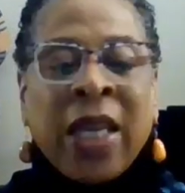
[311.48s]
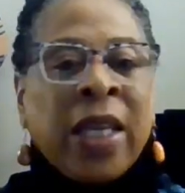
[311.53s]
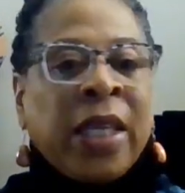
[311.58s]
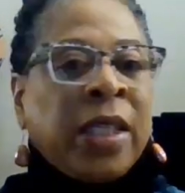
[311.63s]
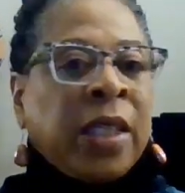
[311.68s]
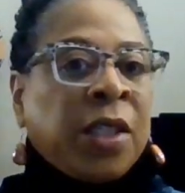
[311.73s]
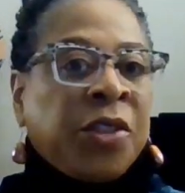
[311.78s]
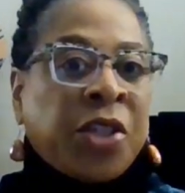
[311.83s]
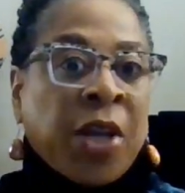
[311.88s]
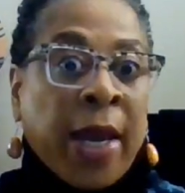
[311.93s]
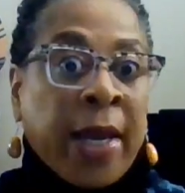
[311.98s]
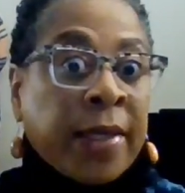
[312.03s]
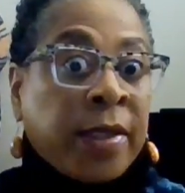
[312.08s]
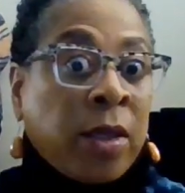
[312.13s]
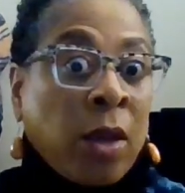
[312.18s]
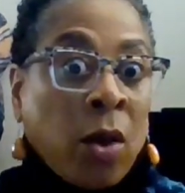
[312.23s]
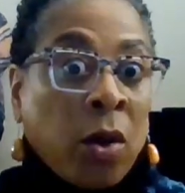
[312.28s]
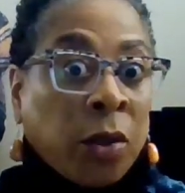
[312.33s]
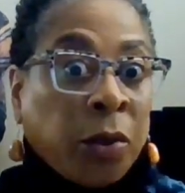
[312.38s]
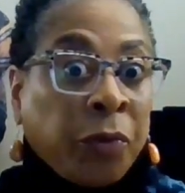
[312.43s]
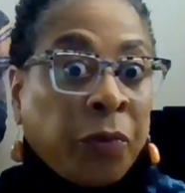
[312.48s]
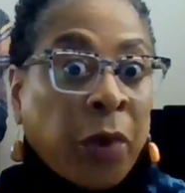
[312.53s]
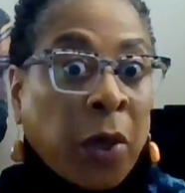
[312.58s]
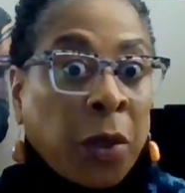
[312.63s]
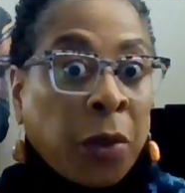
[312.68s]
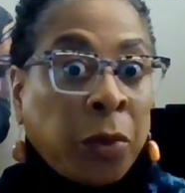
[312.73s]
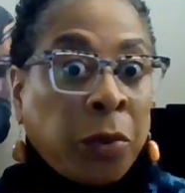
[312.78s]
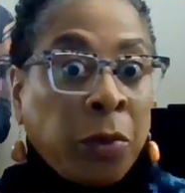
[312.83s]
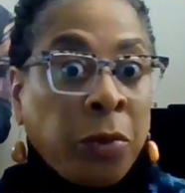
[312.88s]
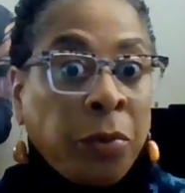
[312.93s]
the Giants are on the
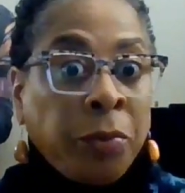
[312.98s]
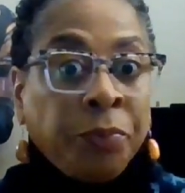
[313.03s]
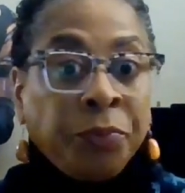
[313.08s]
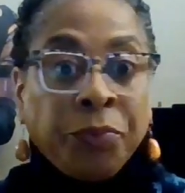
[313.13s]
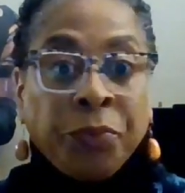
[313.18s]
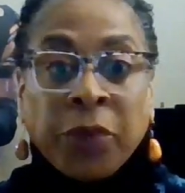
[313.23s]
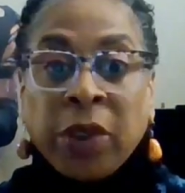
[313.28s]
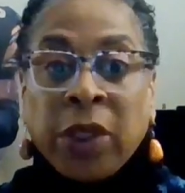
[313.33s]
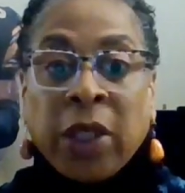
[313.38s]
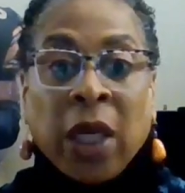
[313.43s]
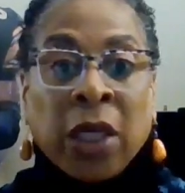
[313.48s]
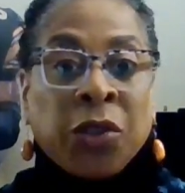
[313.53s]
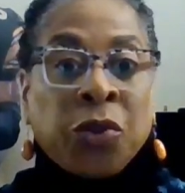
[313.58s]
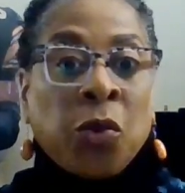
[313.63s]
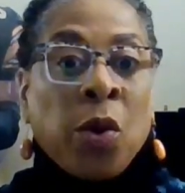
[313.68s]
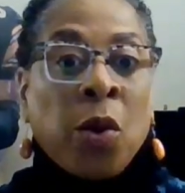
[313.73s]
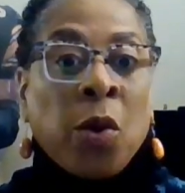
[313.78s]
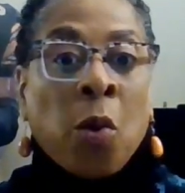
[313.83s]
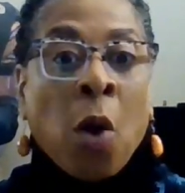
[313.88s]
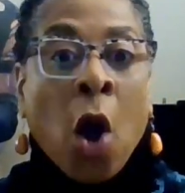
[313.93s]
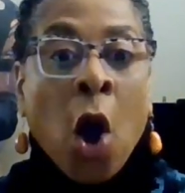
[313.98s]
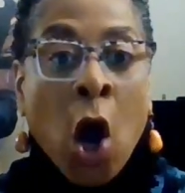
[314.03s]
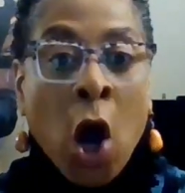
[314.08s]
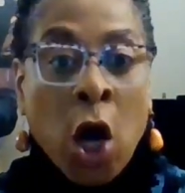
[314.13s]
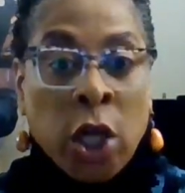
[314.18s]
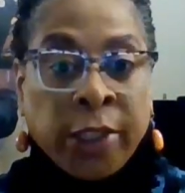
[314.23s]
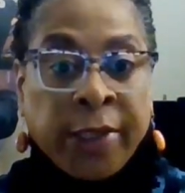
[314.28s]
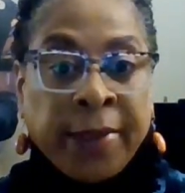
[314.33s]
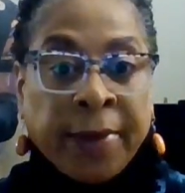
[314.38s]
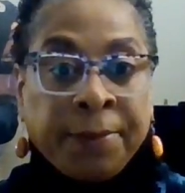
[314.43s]
roll. They're doing
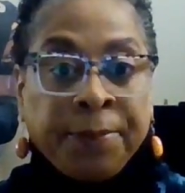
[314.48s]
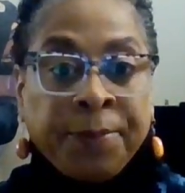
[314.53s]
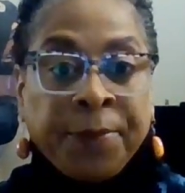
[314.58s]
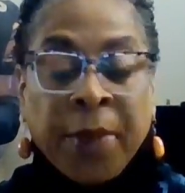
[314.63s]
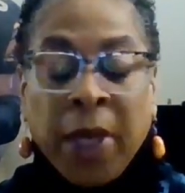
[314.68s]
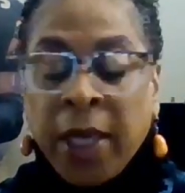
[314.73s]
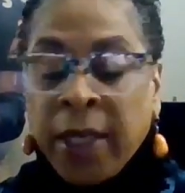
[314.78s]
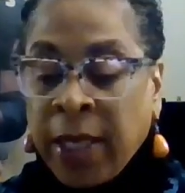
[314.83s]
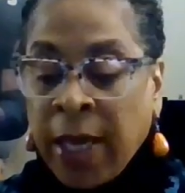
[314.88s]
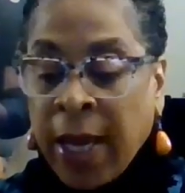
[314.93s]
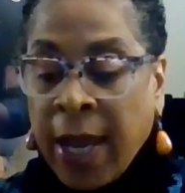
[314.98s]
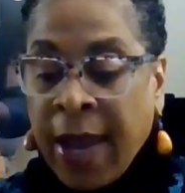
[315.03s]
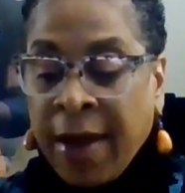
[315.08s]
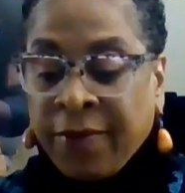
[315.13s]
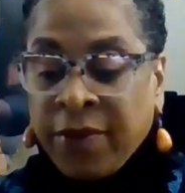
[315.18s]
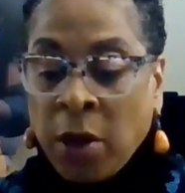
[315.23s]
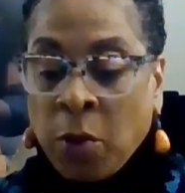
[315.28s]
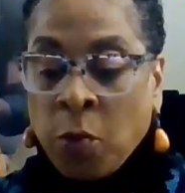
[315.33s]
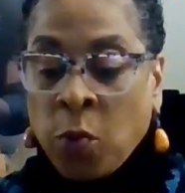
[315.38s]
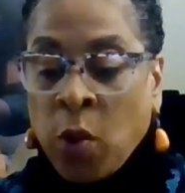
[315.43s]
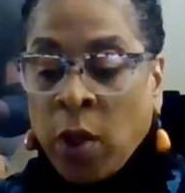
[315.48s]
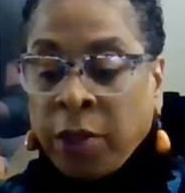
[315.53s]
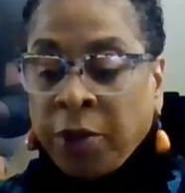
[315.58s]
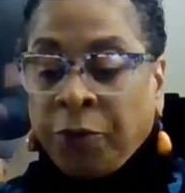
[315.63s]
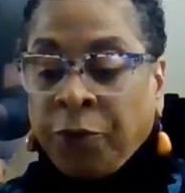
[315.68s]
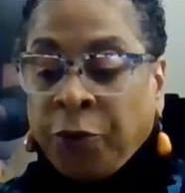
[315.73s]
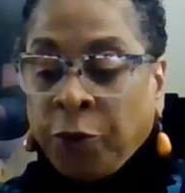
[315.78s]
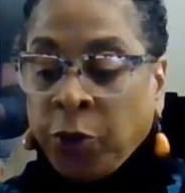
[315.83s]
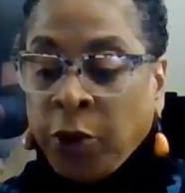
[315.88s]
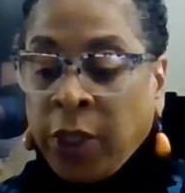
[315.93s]
awesome. They're having a
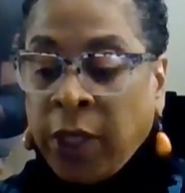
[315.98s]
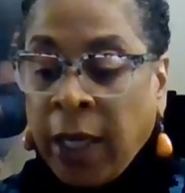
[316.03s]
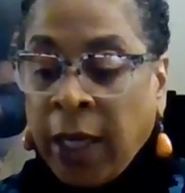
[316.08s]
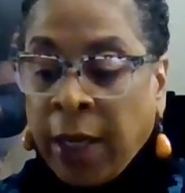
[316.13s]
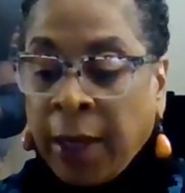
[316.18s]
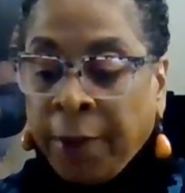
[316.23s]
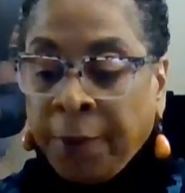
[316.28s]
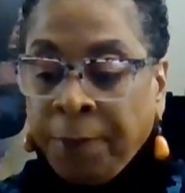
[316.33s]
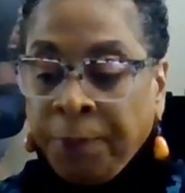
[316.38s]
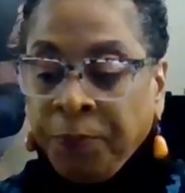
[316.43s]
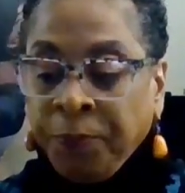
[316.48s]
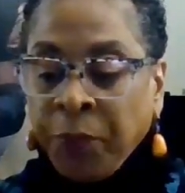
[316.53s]
wonderful year.